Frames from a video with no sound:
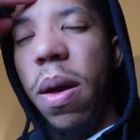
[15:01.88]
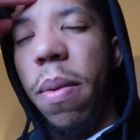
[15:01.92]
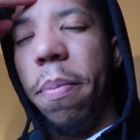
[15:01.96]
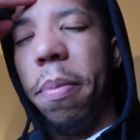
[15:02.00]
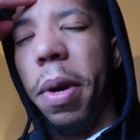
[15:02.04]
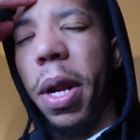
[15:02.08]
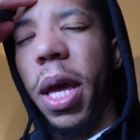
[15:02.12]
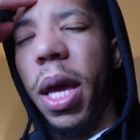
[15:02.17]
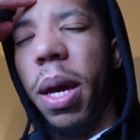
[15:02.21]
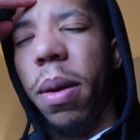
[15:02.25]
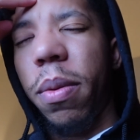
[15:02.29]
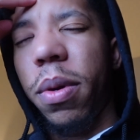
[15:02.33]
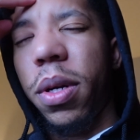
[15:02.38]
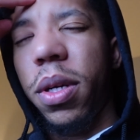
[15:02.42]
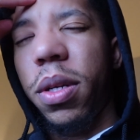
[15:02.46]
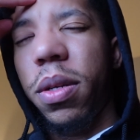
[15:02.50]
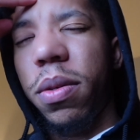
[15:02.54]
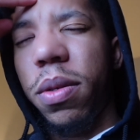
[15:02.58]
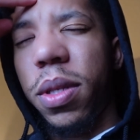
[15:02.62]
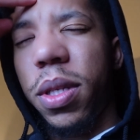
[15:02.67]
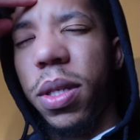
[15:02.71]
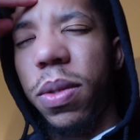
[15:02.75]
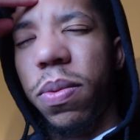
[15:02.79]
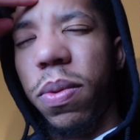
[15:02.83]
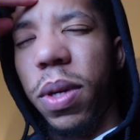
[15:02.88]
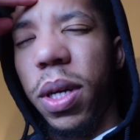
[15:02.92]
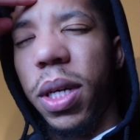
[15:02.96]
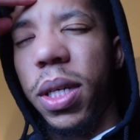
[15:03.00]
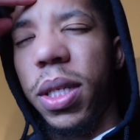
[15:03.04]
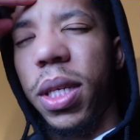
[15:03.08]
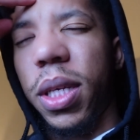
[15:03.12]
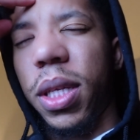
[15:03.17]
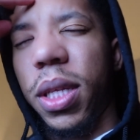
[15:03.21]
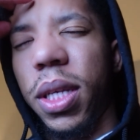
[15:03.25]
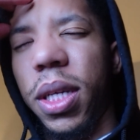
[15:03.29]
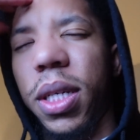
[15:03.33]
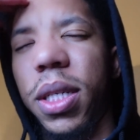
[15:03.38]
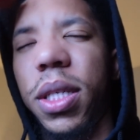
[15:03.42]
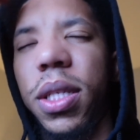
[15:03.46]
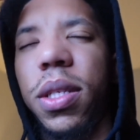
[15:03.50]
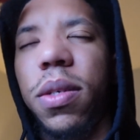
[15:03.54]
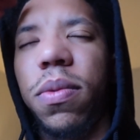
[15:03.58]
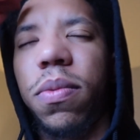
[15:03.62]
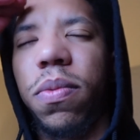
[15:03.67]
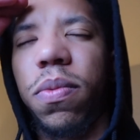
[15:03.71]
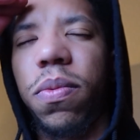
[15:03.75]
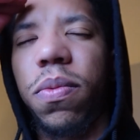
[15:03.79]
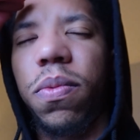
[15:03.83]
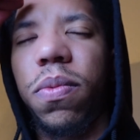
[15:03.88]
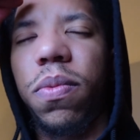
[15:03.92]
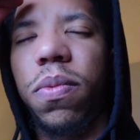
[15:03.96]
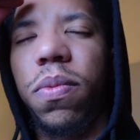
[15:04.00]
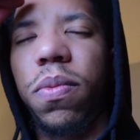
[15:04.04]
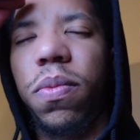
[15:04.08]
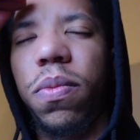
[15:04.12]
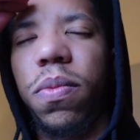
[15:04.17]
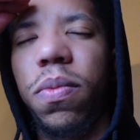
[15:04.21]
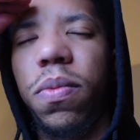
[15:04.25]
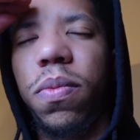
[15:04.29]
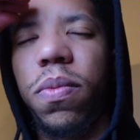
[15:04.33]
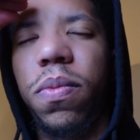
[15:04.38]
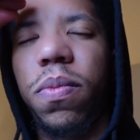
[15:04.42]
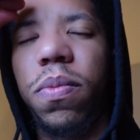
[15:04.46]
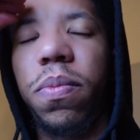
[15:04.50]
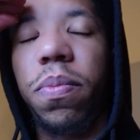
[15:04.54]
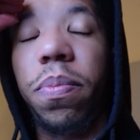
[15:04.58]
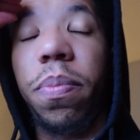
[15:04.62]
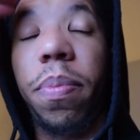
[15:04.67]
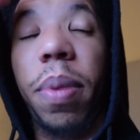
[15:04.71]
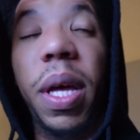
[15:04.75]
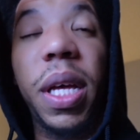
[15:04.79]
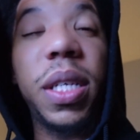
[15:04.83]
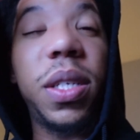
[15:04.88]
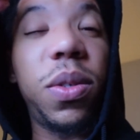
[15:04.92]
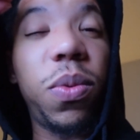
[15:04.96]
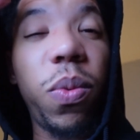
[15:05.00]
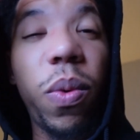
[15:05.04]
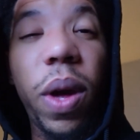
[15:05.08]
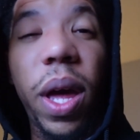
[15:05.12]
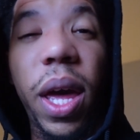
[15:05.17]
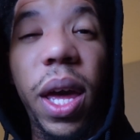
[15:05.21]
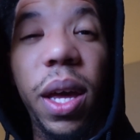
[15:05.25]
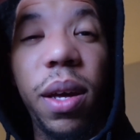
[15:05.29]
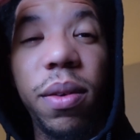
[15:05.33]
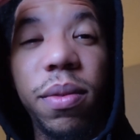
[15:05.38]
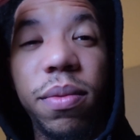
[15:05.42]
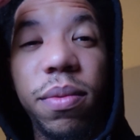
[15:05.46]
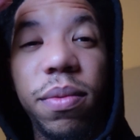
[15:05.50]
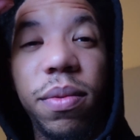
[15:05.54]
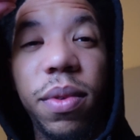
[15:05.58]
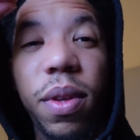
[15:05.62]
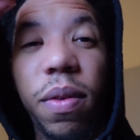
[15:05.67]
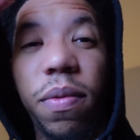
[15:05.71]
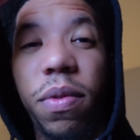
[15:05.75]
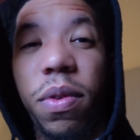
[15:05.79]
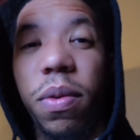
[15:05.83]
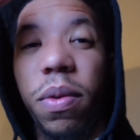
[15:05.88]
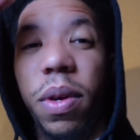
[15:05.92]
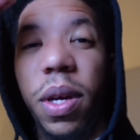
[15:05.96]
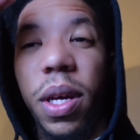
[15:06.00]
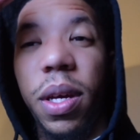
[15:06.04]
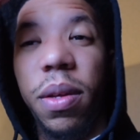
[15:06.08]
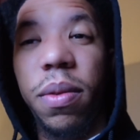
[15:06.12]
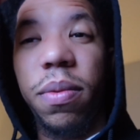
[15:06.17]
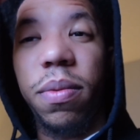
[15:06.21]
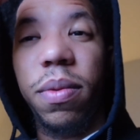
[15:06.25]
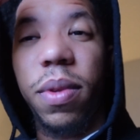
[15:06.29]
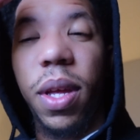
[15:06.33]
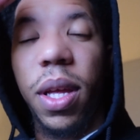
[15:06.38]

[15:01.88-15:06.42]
but I am going to do it this way because I think it's the best way of doing it.